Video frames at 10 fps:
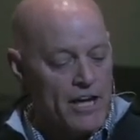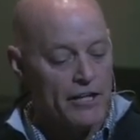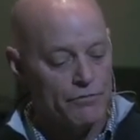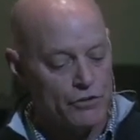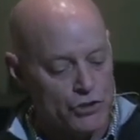
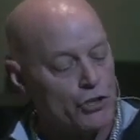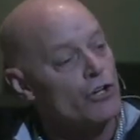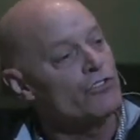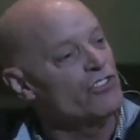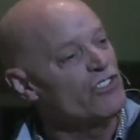and if the
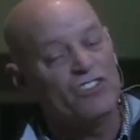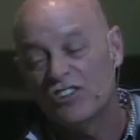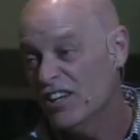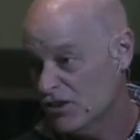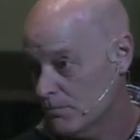church is,
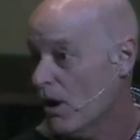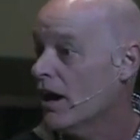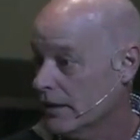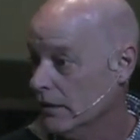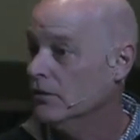is his
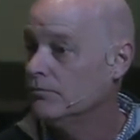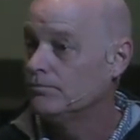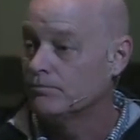body,